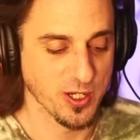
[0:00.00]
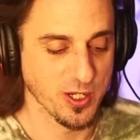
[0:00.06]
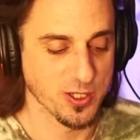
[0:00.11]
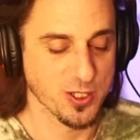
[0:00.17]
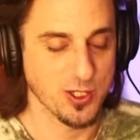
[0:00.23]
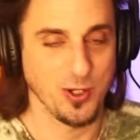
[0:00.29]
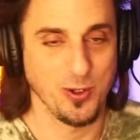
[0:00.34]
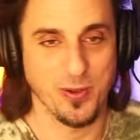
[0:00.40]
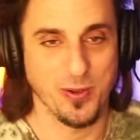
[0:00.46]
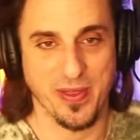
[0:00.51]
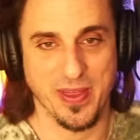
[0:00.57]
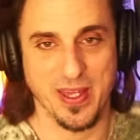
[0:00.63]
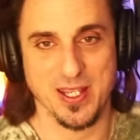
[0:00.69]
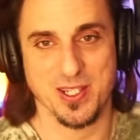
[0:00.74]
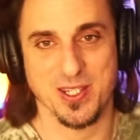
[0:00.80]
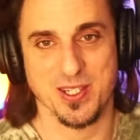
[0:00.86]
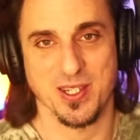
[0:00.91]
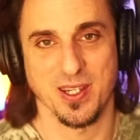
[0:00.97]
to
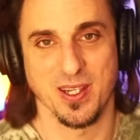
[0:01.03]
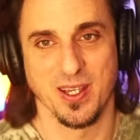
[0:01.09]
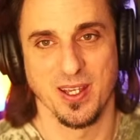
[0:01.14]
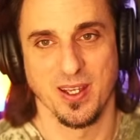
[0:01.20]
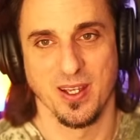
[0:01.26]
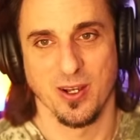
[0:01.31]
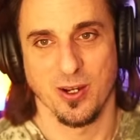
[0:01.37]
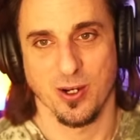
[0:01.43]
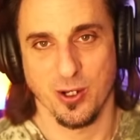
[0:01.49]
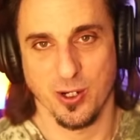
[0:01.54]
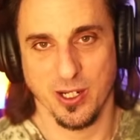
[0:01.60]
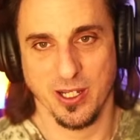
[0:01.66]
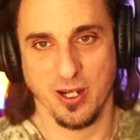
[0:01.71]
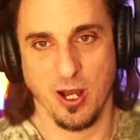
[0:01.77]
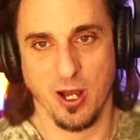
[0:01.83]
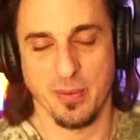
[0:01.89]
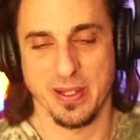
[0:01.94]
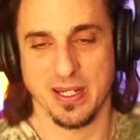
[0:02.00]
this
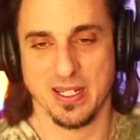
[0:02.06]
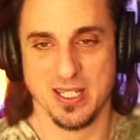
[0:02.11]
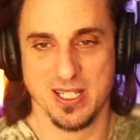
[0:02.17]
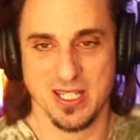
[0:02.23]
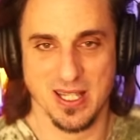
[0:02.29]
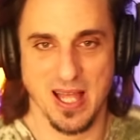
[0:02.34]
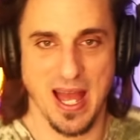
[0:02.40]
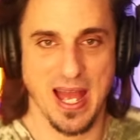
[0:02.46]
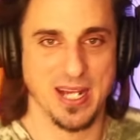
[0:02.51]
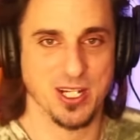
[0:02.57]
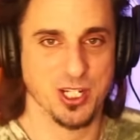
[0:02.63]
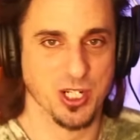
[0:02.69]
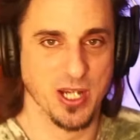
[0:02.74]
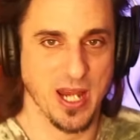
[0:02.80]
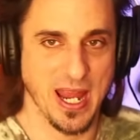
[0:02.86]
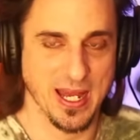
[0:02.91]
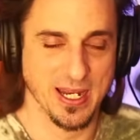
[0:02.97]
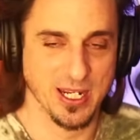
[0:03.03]
ergonomic /
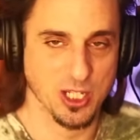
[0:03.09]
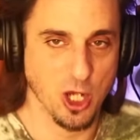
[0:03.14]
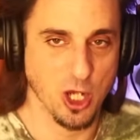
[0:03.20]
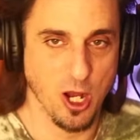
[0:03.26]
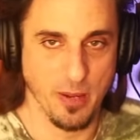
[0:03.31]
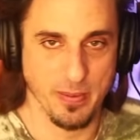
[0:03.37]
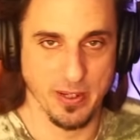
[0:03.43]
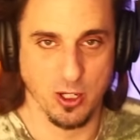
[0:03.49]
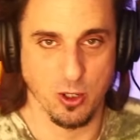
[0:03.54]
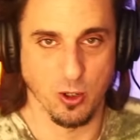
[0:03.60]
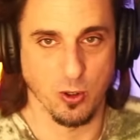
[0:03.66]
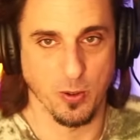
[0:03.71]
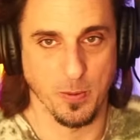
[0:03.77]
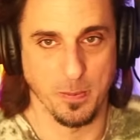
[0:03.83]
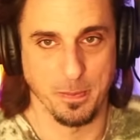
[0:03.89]
anatomical